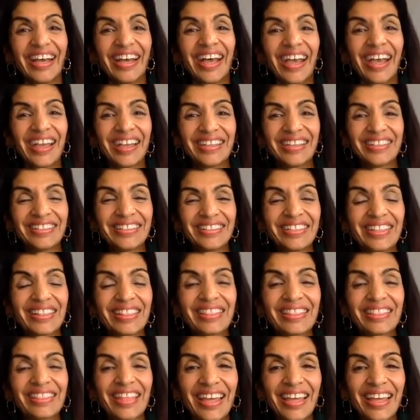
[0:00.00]
and
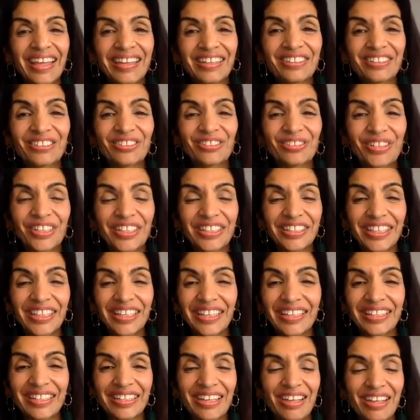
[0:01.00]
then going
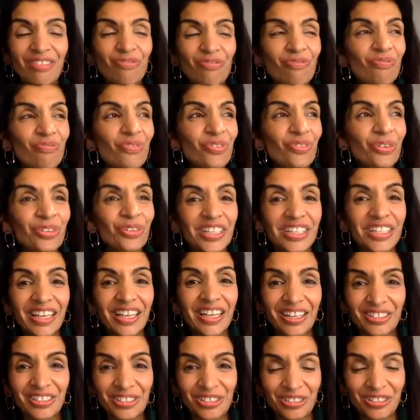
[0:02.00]
in and fully
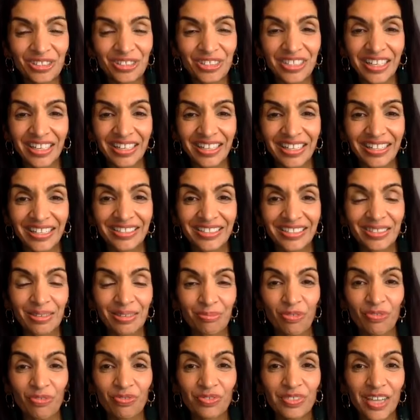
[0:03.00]
understanding
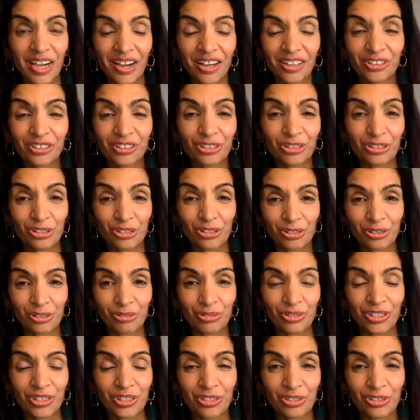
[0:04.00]
some of Dr.
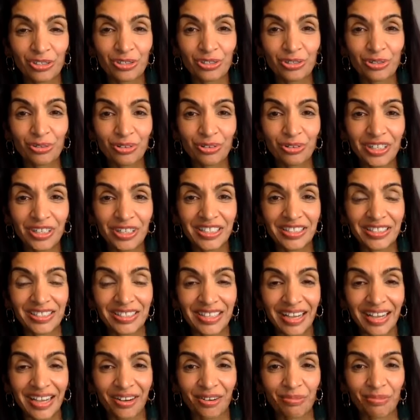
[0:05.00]
Seuss's stories
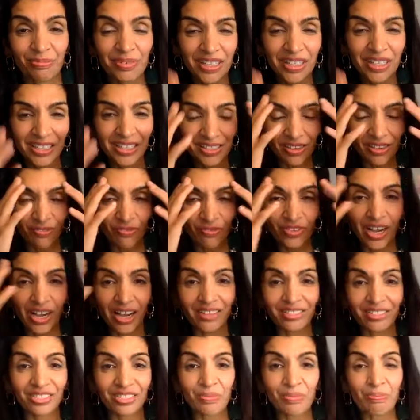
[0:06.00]
now because I've got
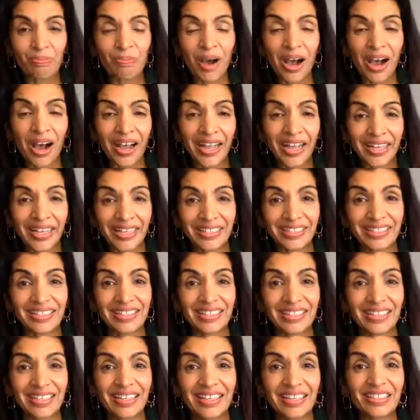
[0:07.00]
the mind
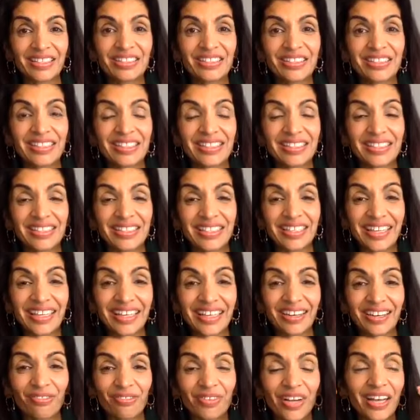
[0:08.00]
to see
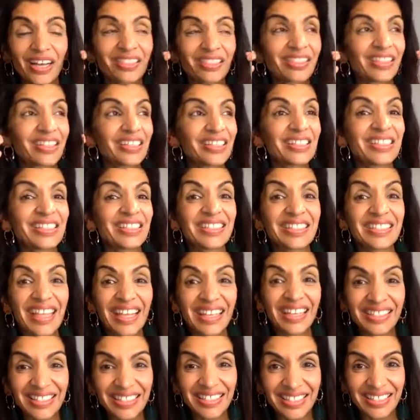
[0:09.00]
it, I've got the
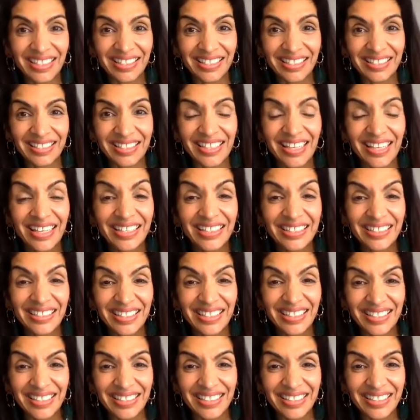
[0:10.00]
senses to
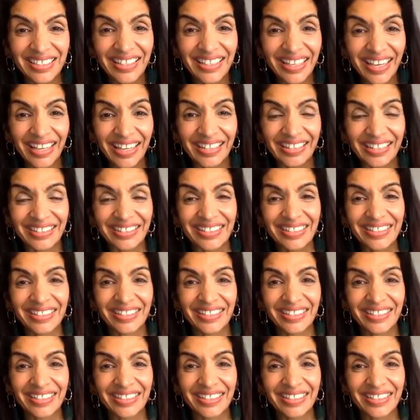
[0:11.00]
see it.